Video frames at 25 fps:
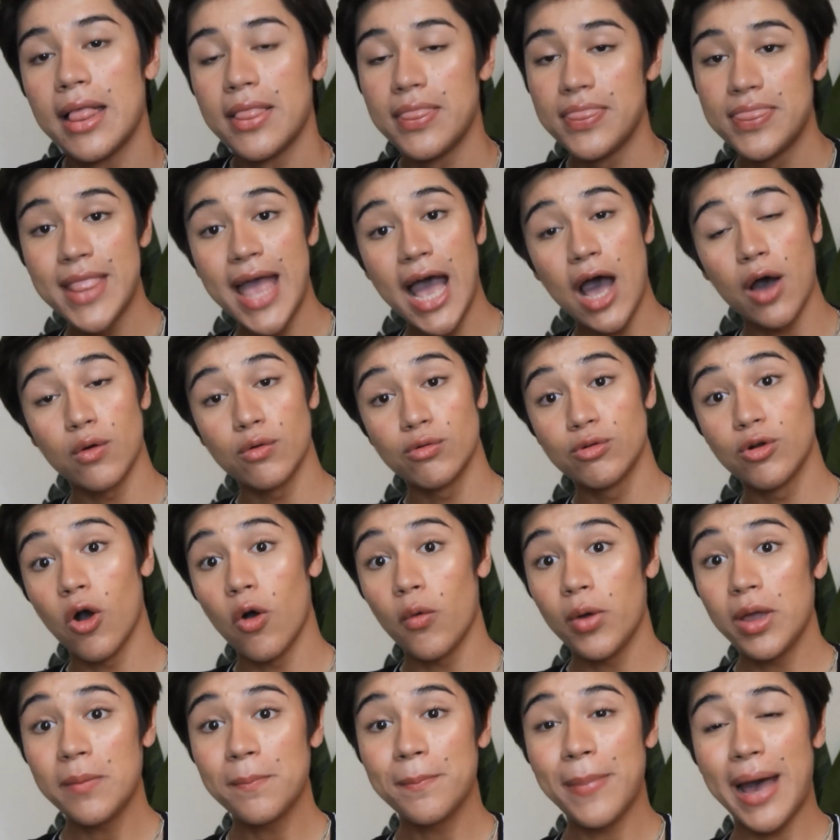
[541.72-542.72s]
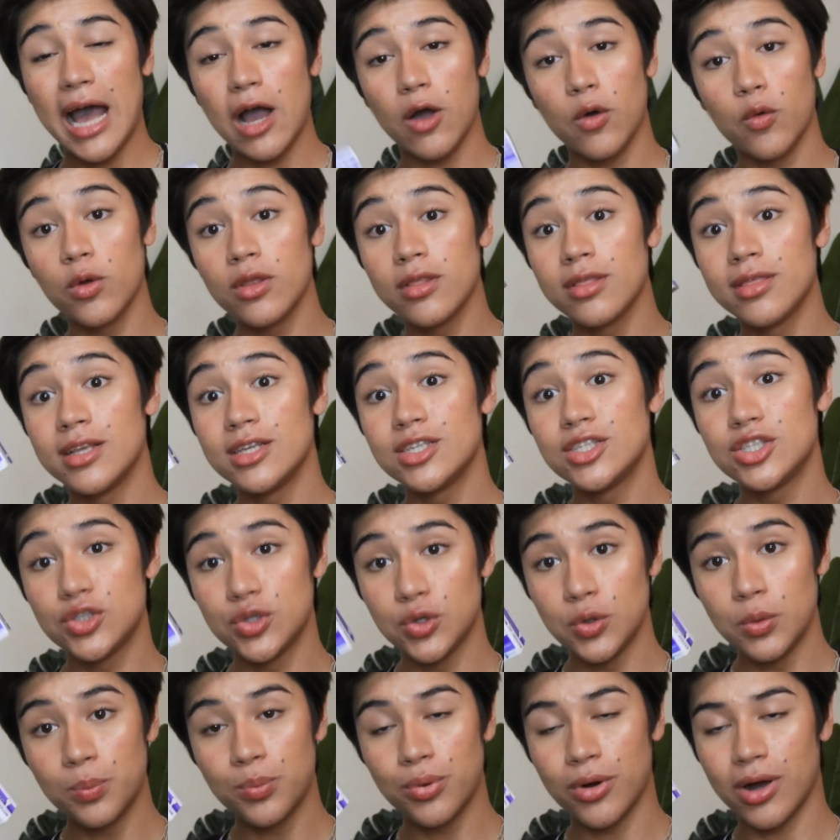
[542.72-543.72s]
Now, going back with these
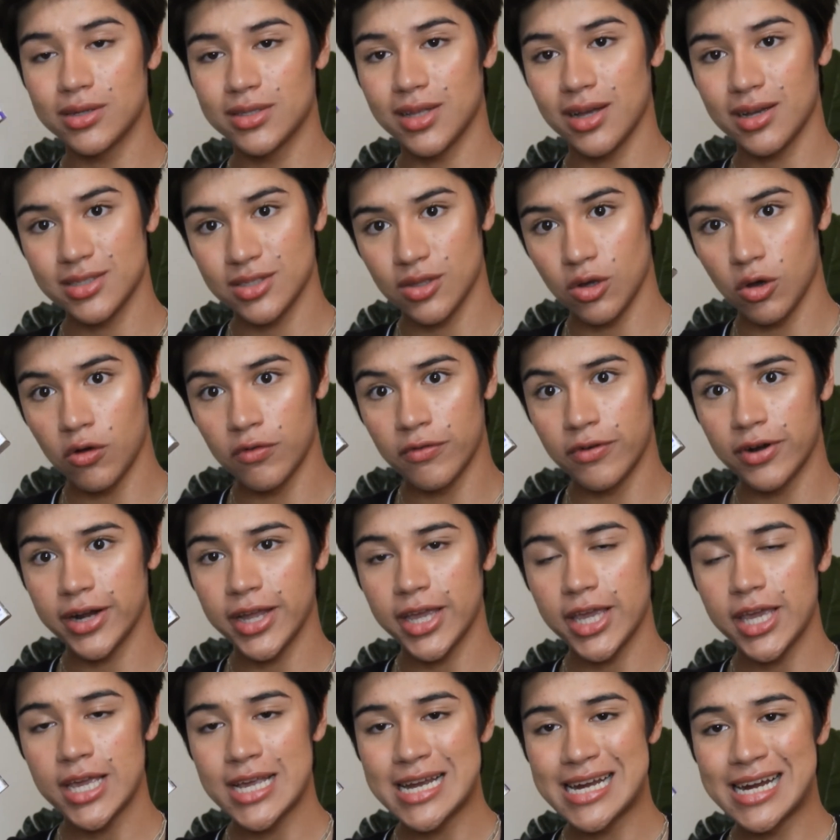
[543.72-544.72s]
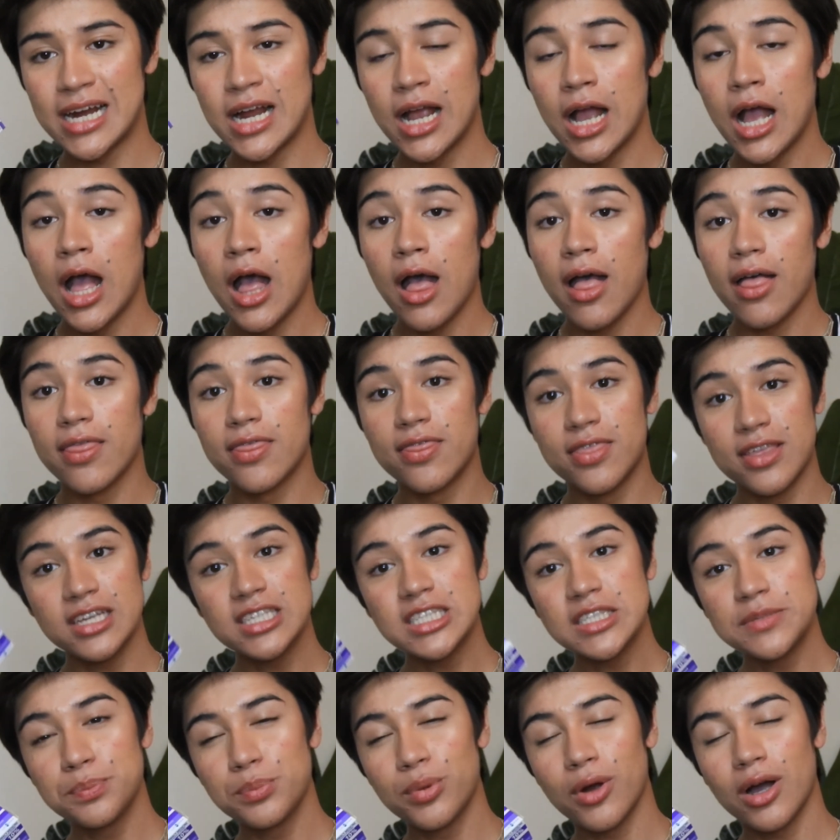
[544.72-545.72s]
two products over here,
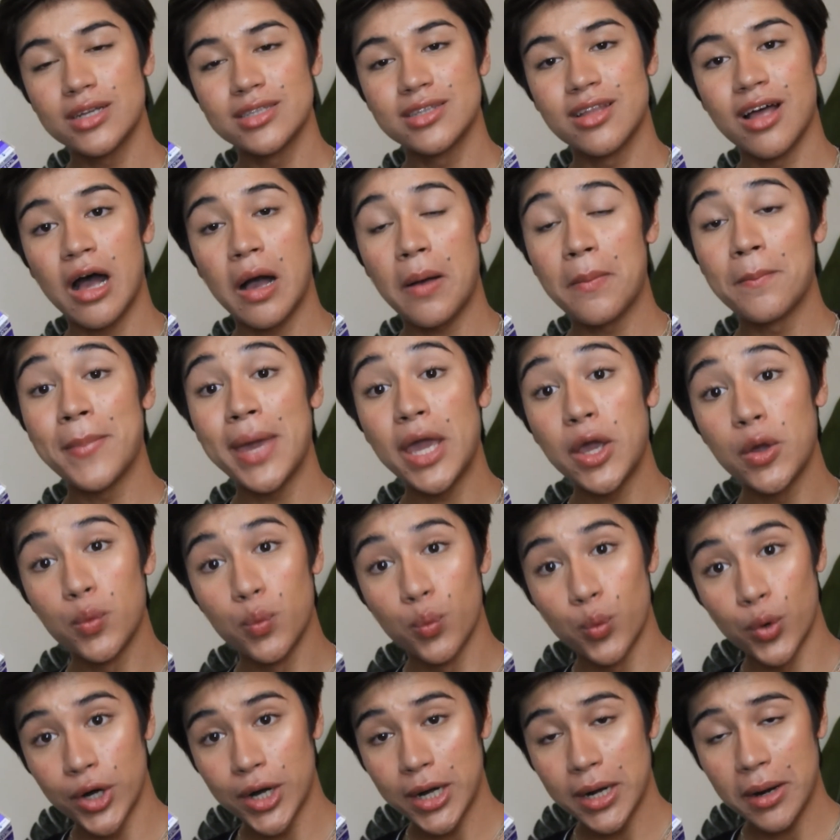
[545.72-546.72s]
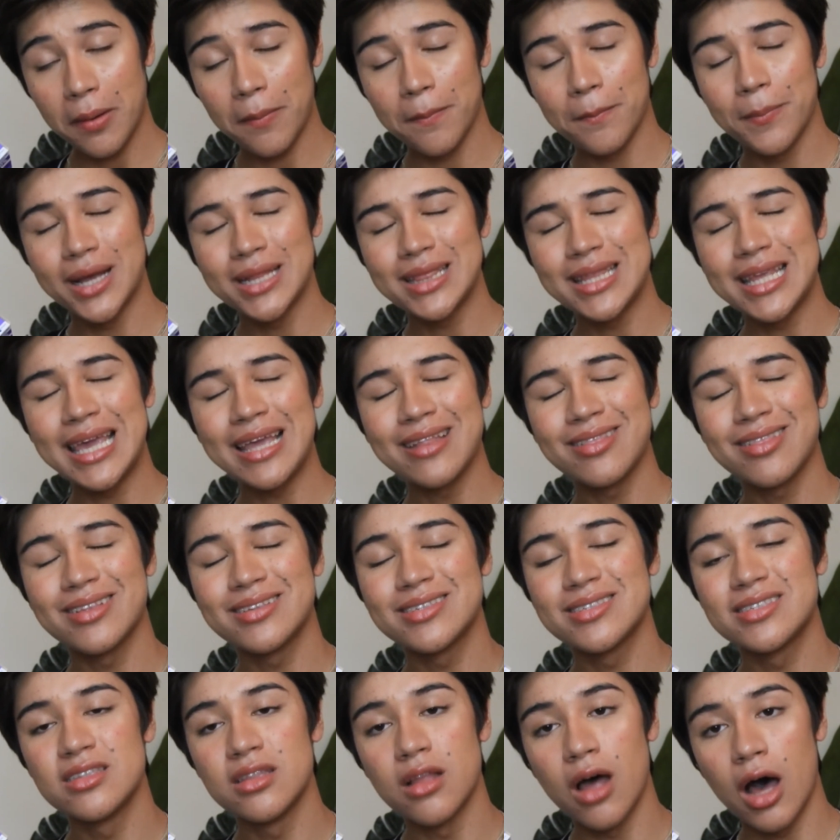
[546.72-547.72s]
this product may work, but it
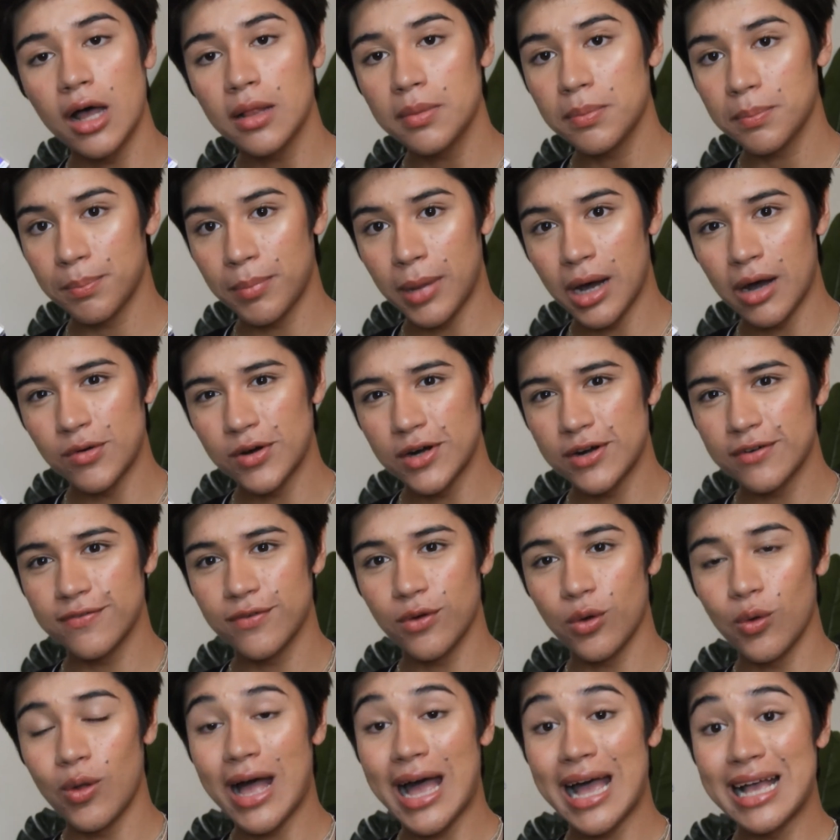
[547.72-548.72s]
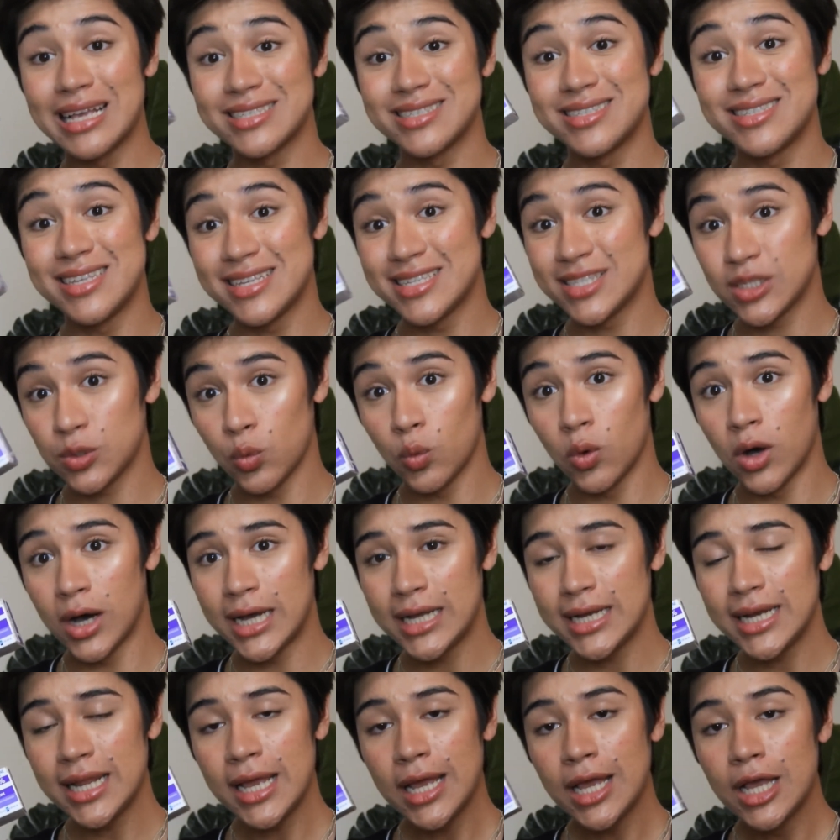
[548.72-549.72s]
is not powerful as this
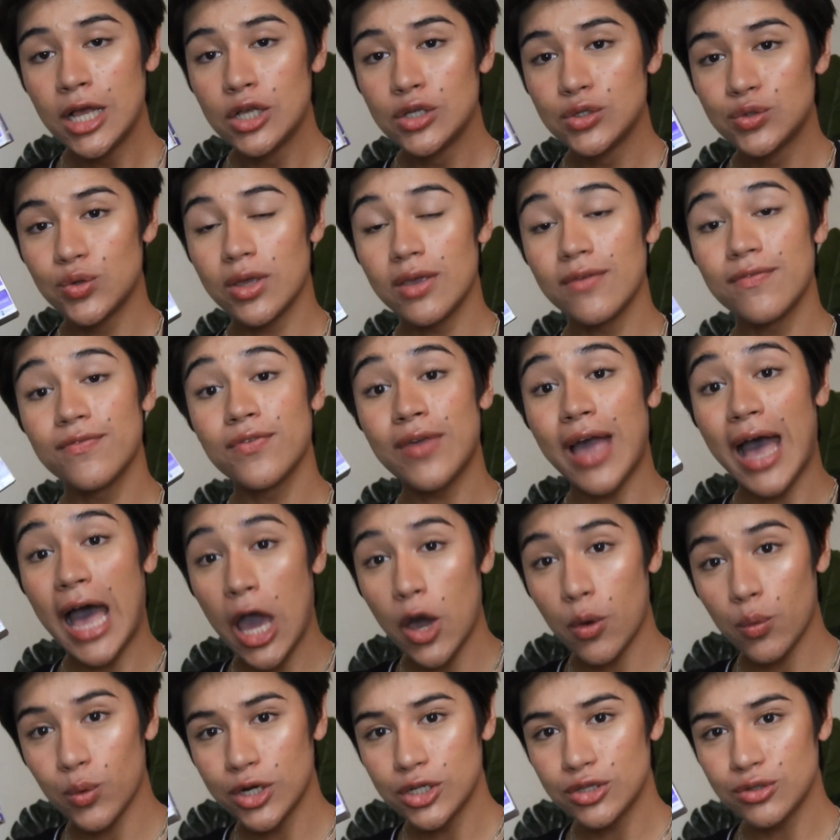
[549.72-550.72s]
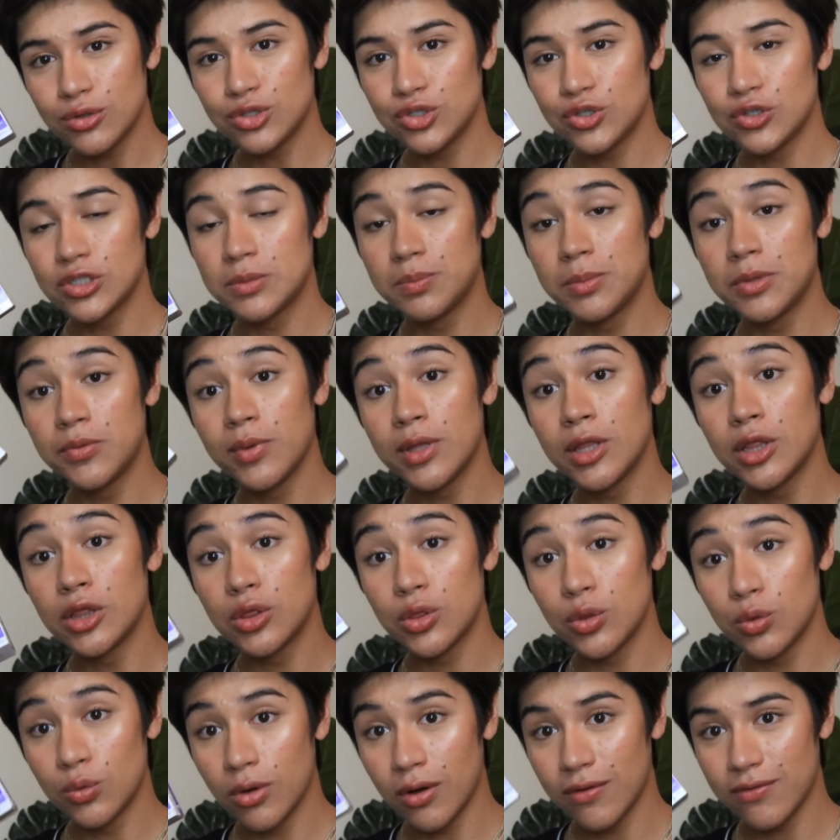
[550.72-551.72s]
one. So if I were to choose between
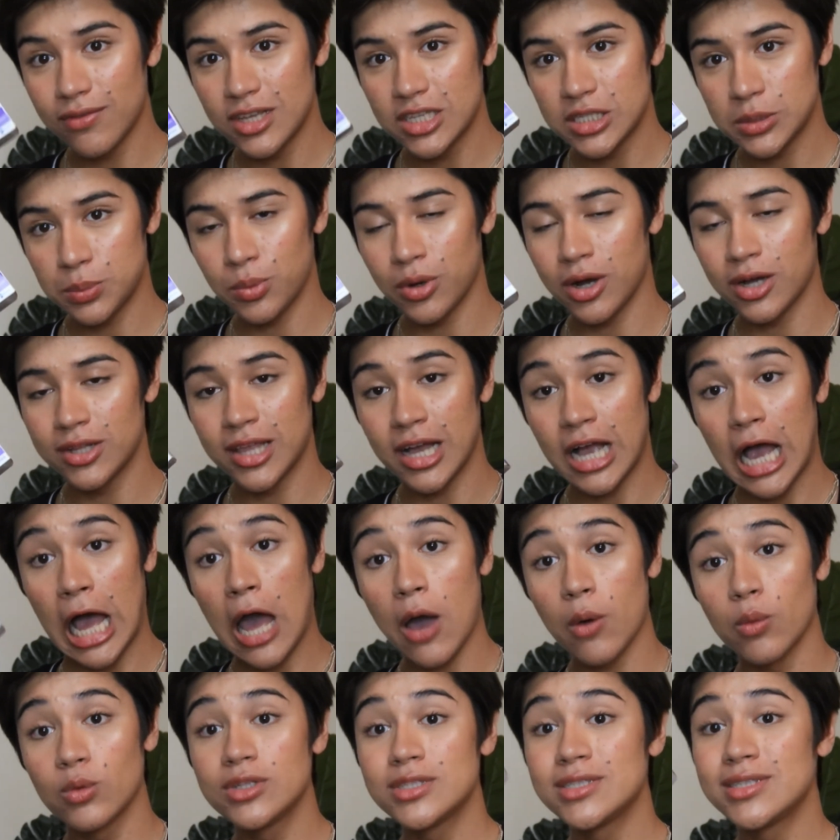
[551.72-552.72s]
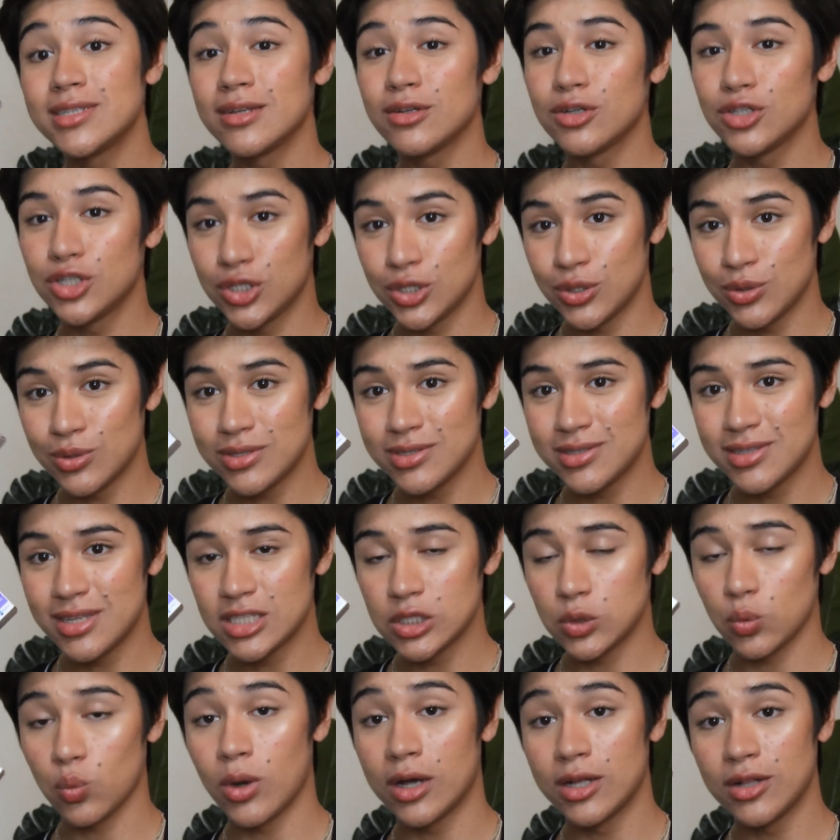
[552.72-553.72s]
two of this product, I would still choose
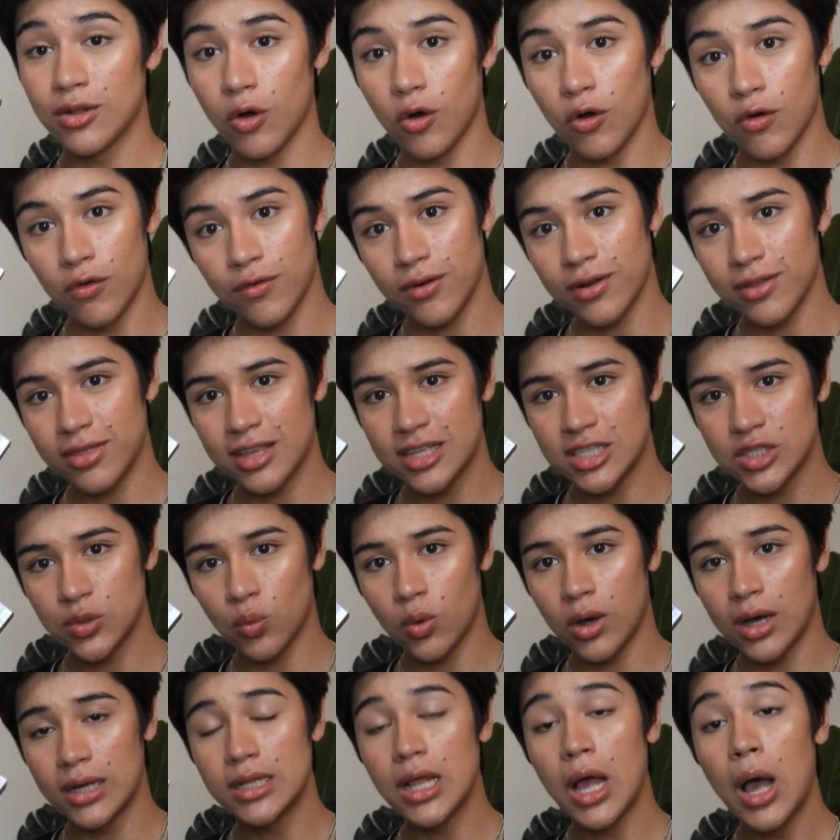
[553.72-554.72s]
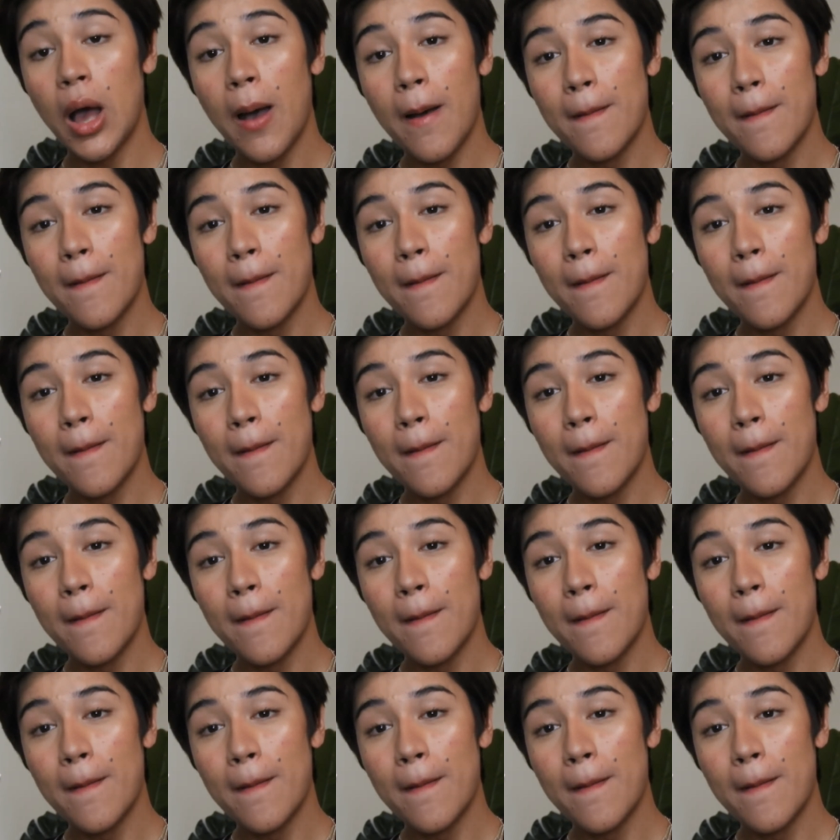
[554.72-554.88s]
this one over this one.